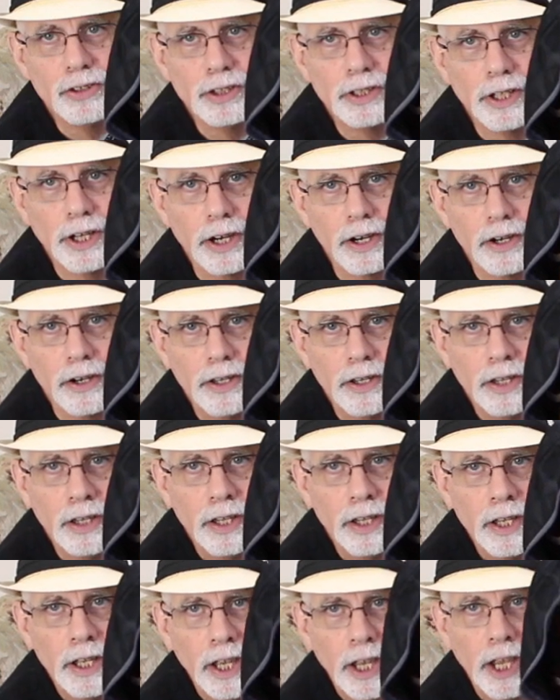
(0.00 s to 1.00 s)
in there.
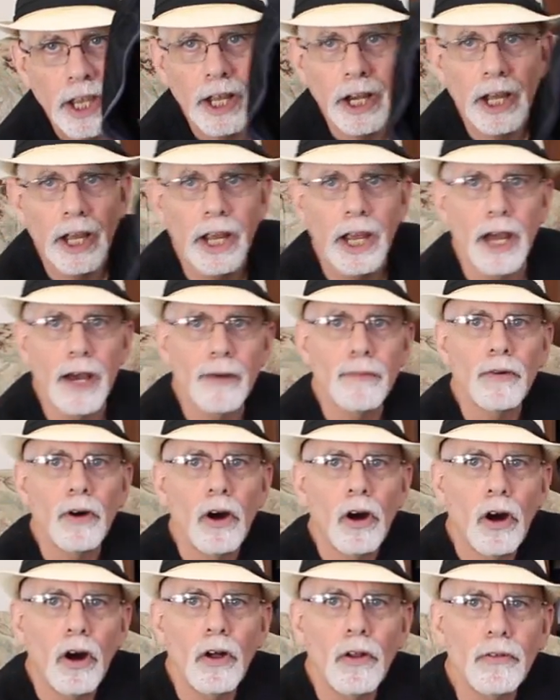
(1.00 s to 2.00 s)
And I
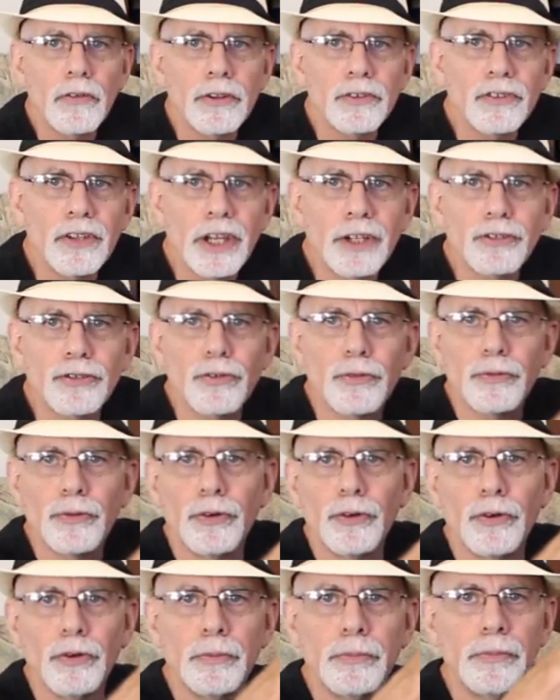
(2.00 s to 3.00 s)
have all this extra
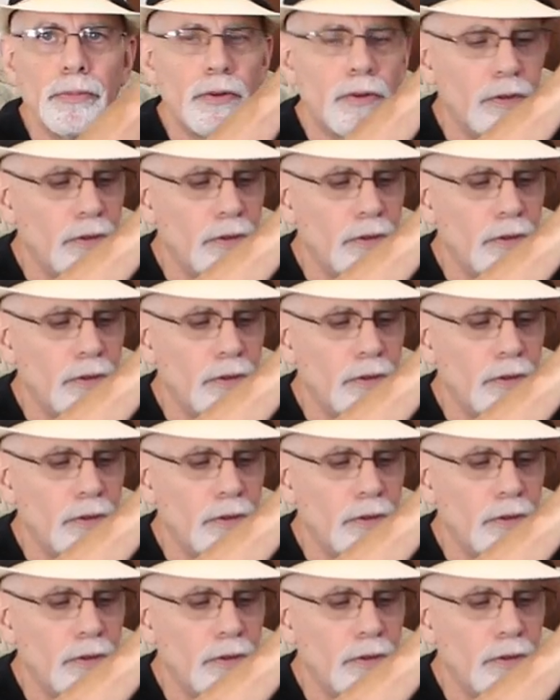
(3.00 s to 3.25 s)
room